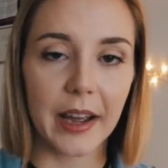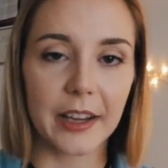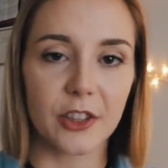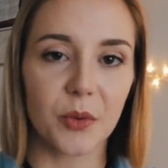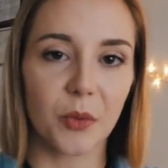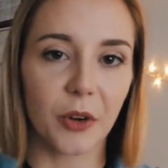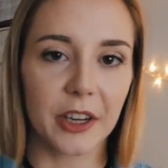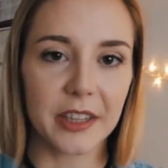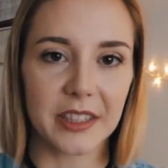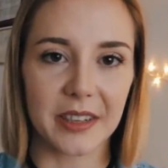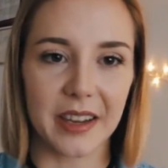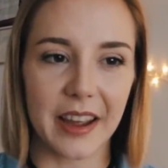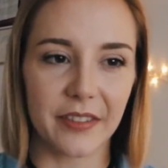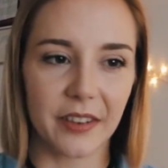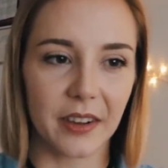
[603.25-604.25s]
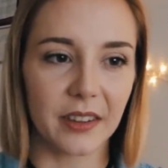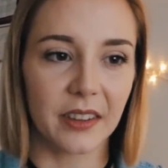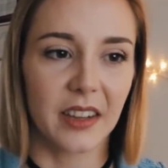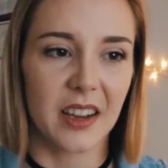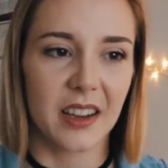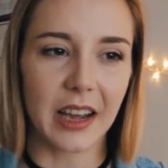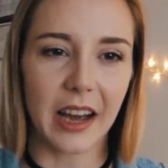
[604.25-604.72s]
I don't want it to ever
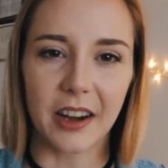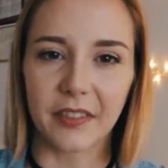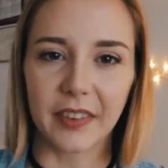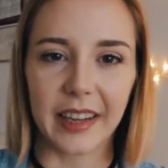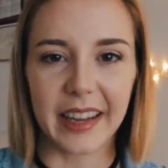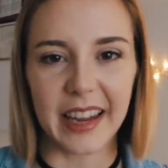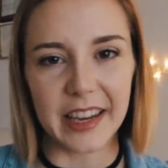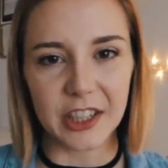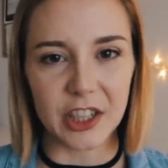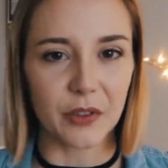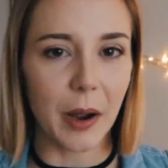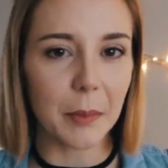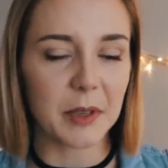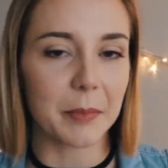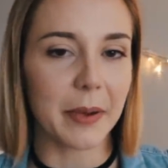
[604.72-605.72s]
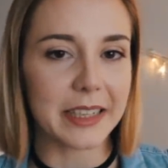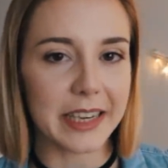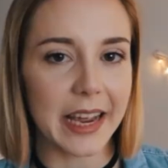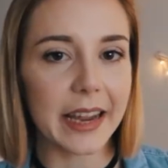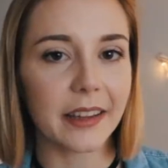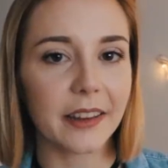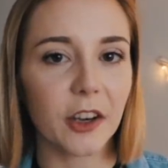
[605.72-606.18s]
kind of like interrupt my
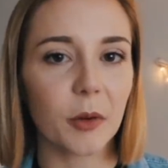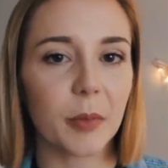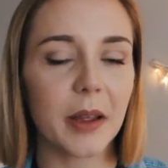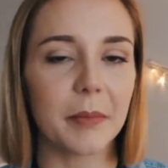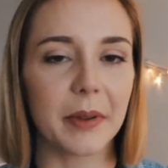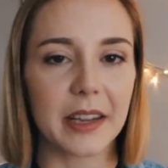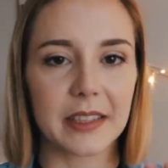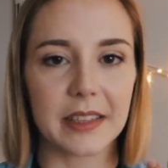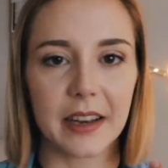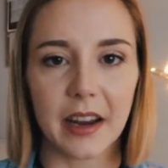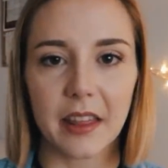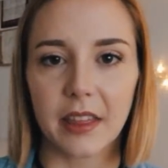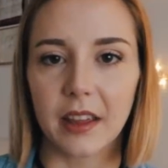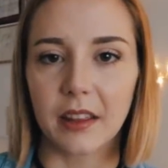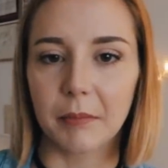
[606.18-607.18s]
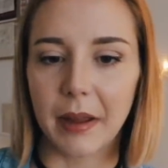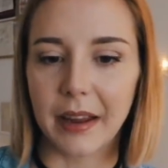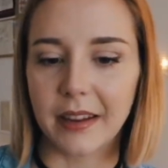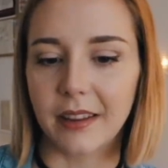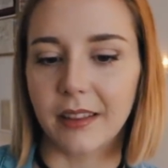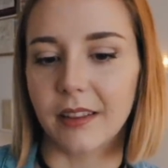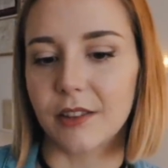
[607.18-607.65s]
day a little bit, because then I think
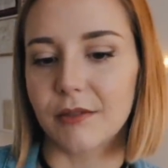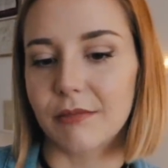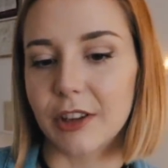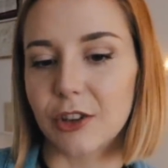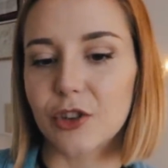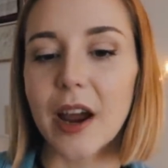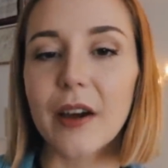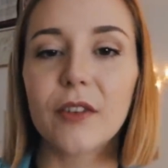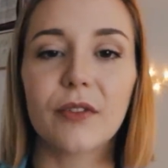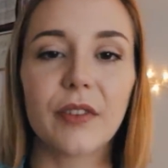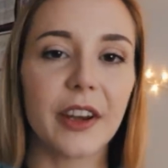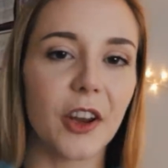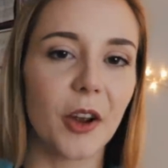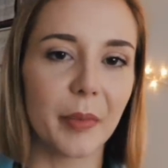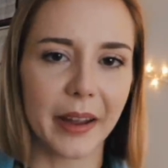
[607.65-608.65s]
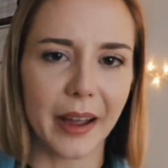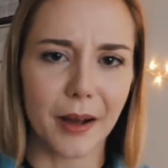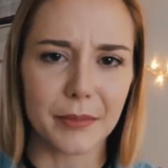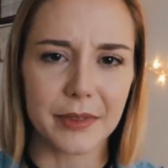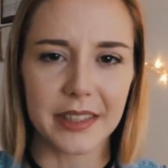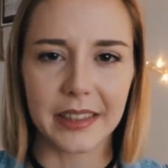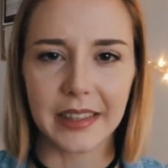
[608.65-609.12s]
making the travel video
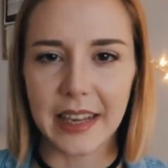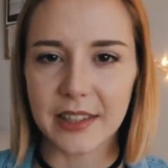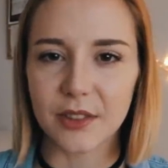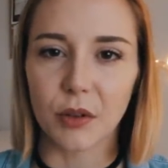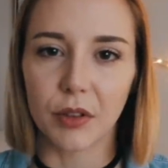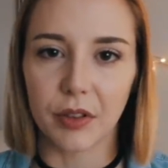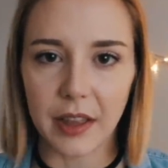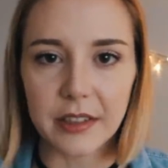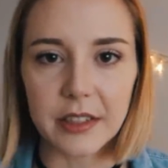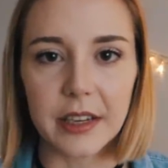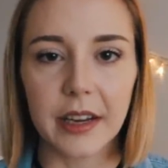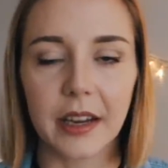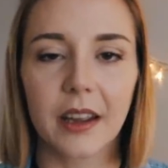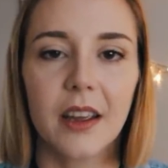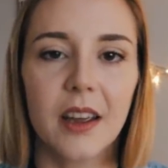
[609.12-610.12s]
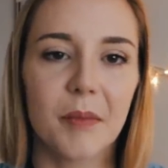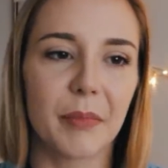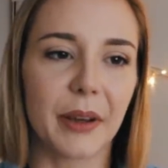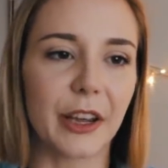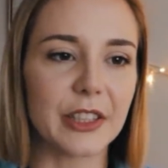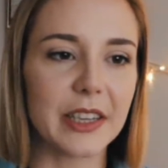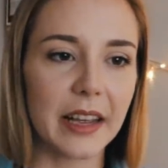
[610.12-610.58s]
becomes less authentic,
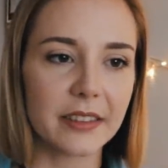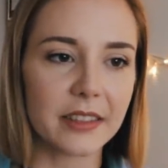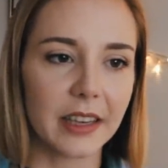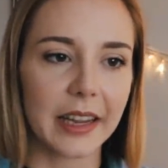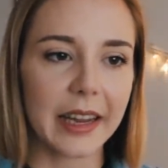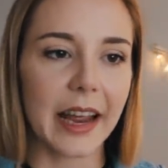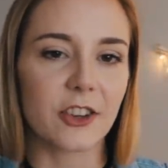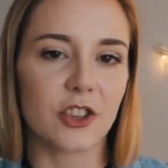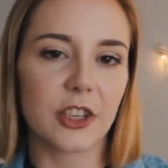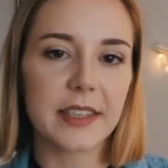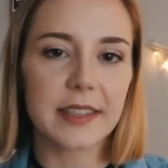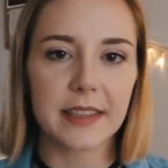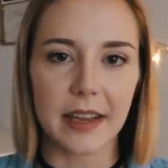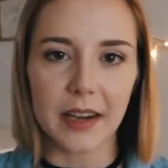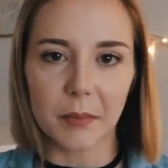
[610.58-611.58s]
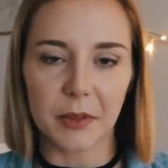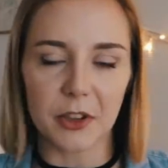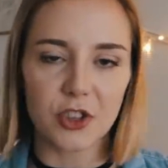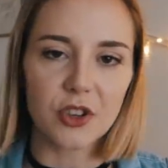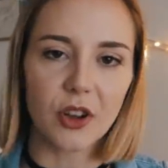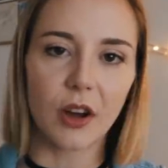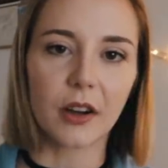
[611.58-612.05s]
because because you had to like actually set up the
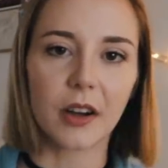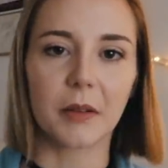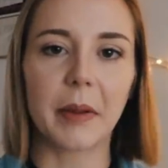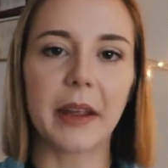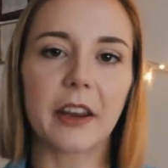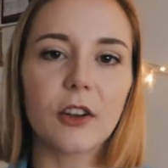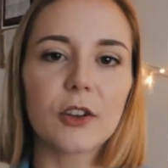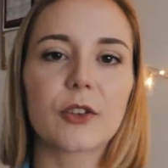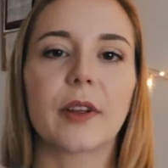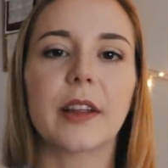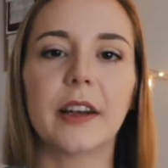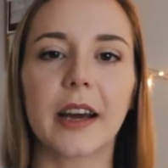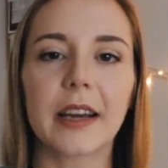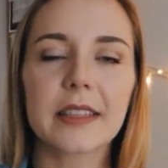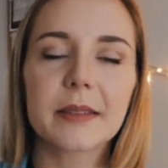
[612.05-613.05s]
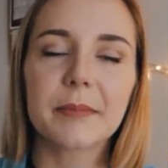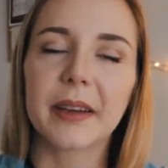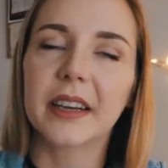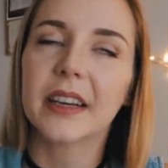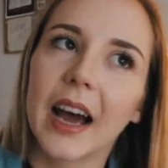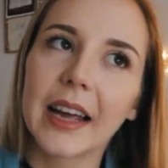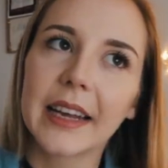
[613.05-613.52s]
shot and make it look really nice.
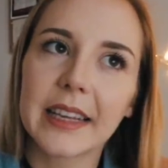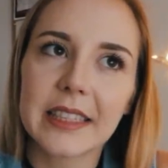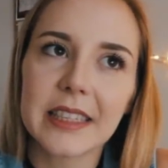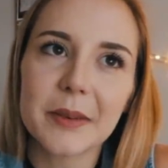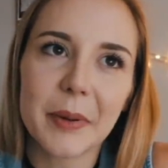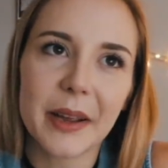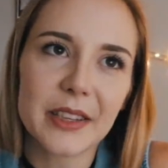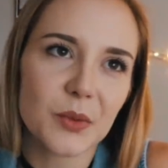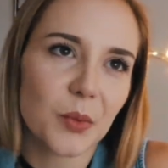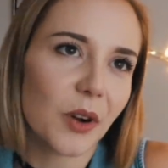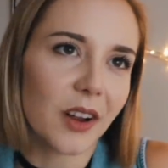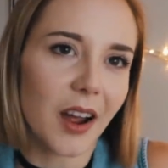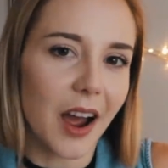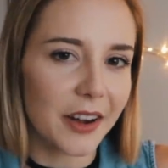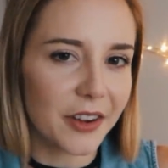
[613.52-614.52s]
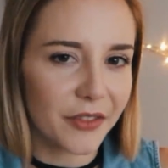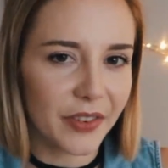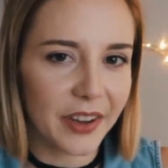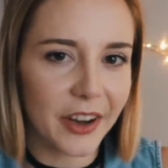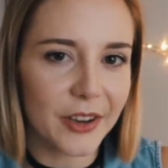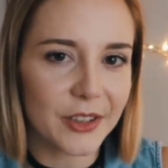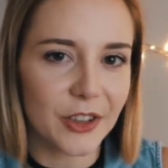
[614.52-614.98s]
But I guess it depends what kind of
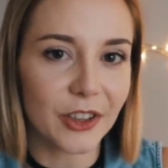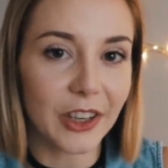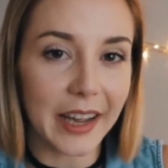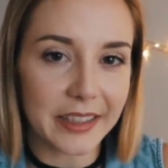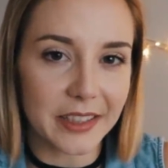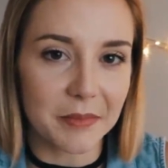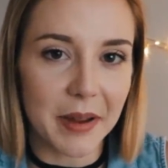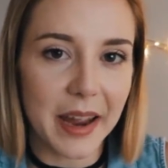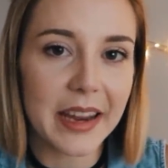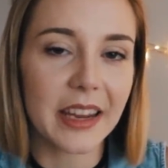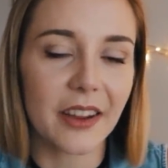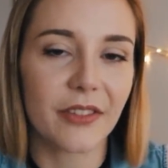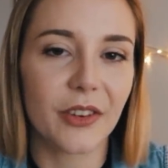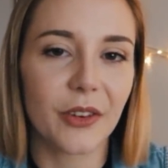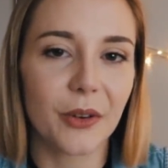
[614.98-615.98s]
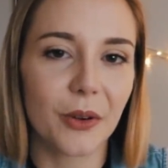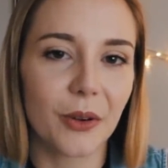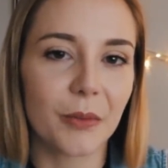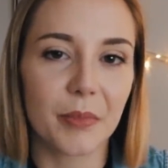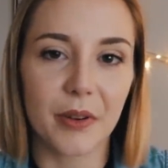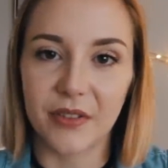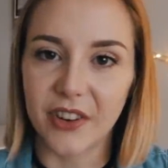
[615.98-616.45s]
videos you like to make. If
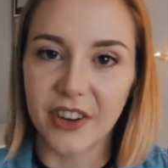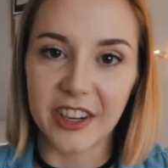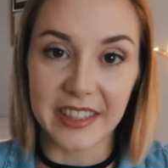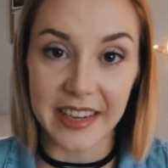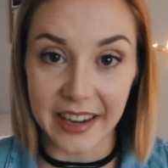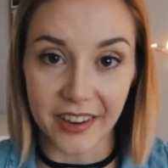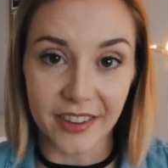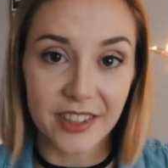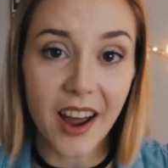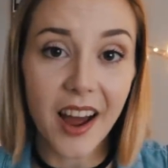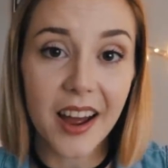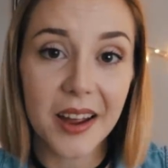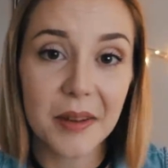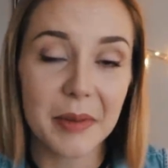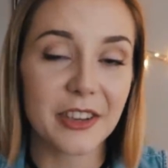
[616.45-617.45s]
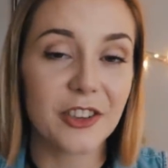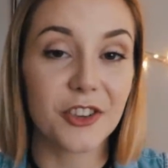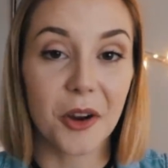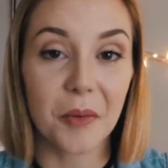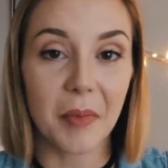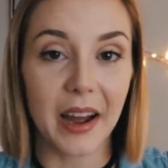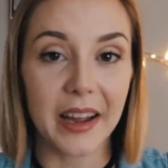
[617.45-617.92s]
you prefer to take your time and you
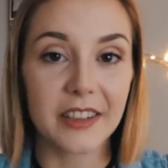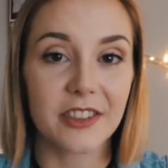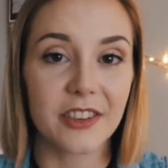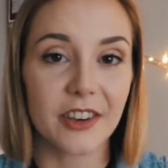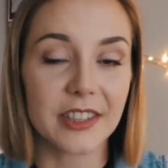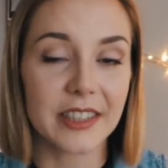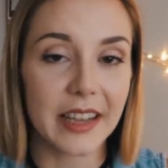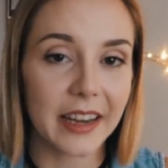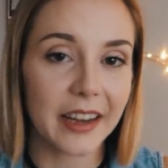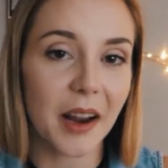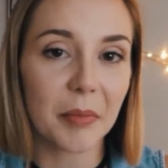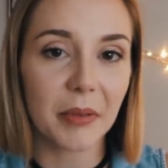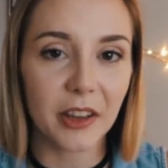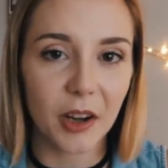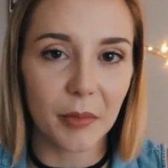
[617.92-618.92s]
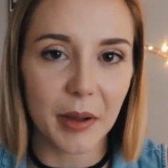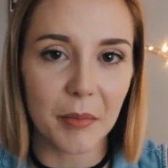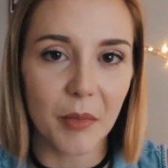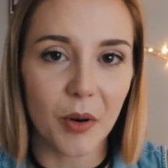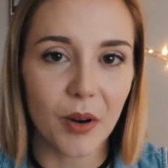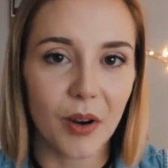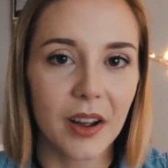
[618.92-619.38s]
don't mind, you know, setting up a little bit
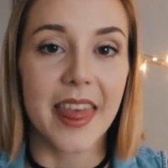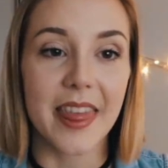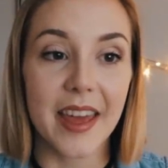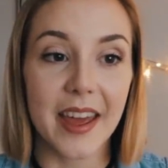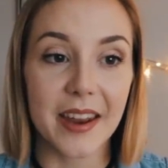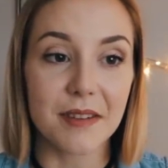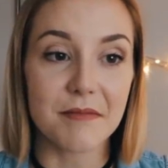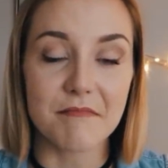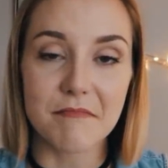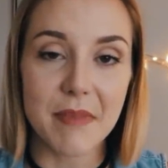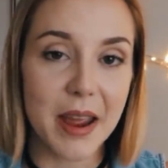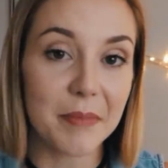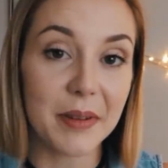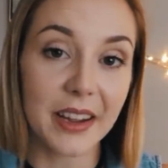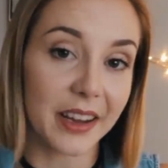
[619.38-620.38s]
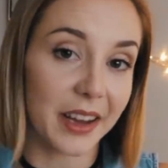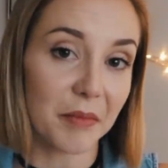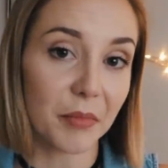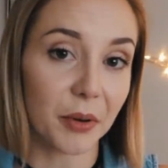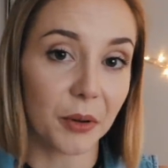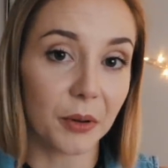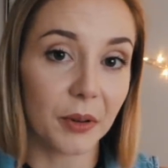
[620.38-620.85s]
more, then maybe a
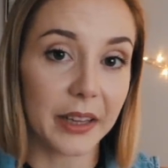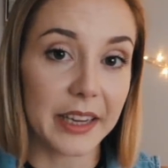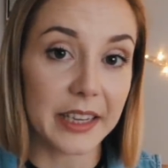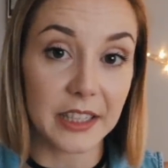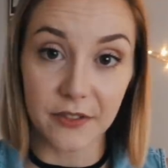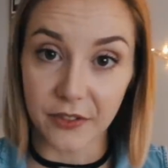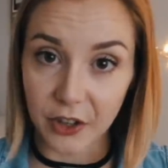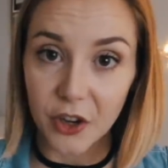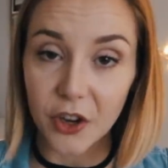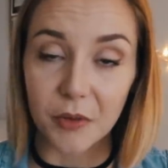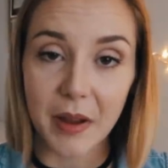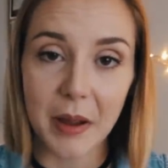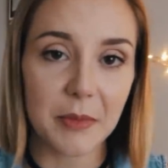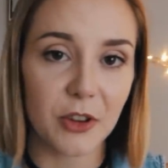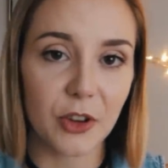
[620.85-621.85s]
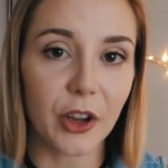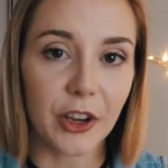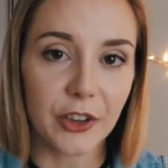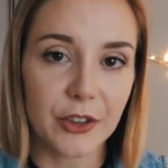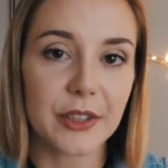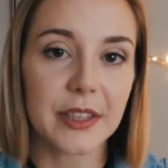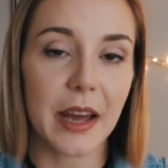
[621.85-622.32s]
gimbal is for you. Maybe you
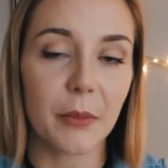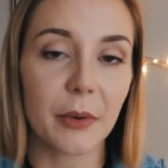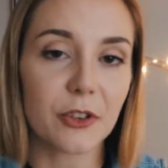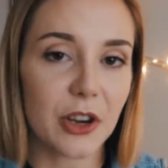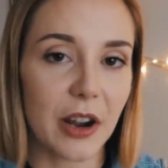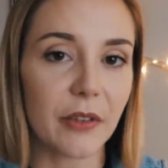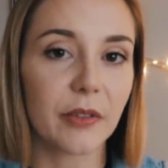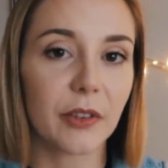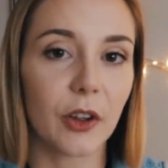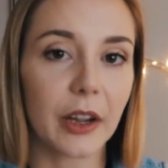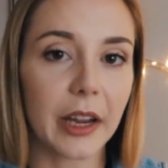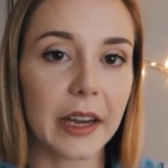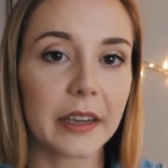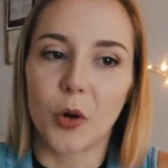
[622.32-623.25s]
can use that while travel vlogging.